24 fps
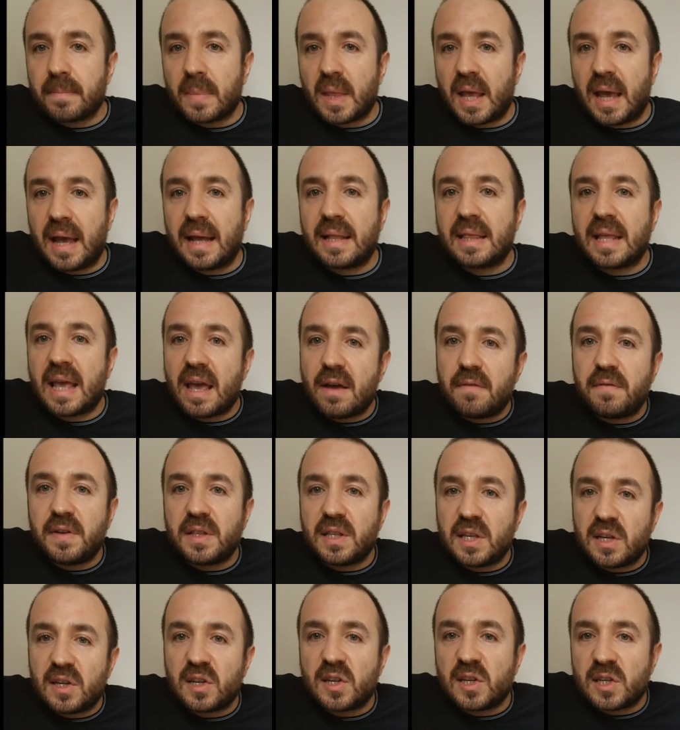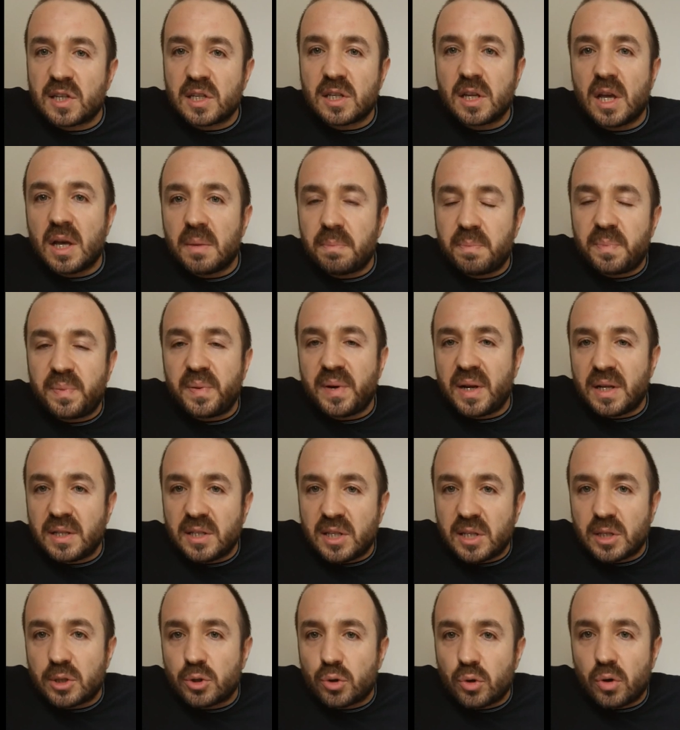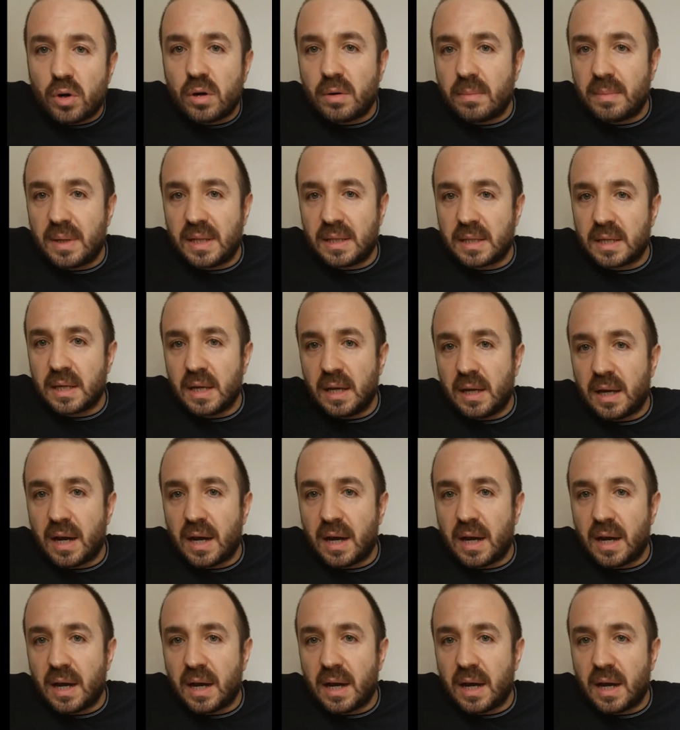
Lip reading: and everything is predetermined.